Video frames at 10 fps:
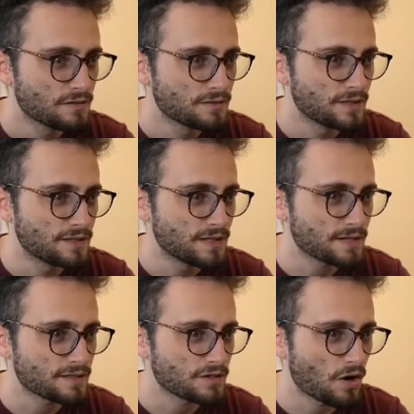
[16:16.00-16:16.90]
T T
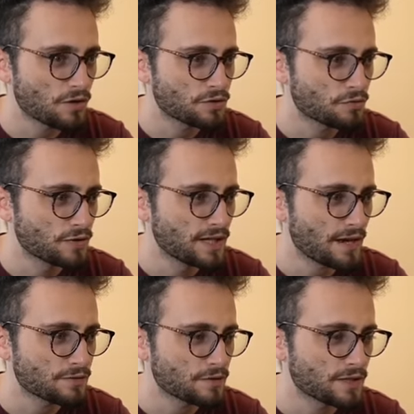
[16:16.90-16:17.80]
S is hard to read
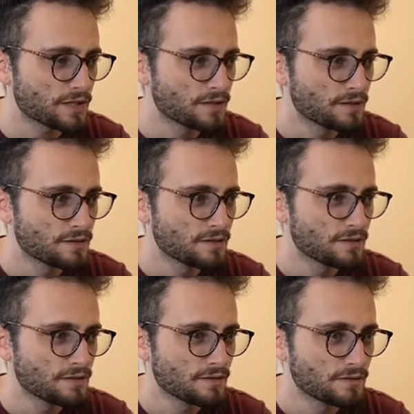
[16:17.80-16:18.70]
out during
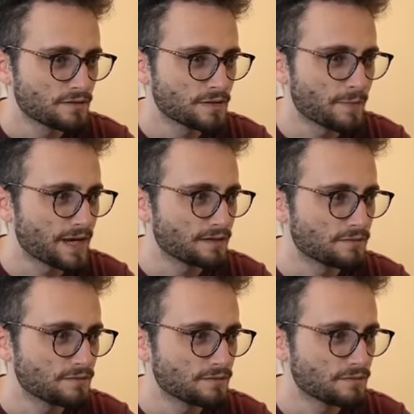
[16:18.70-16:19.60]
its mate.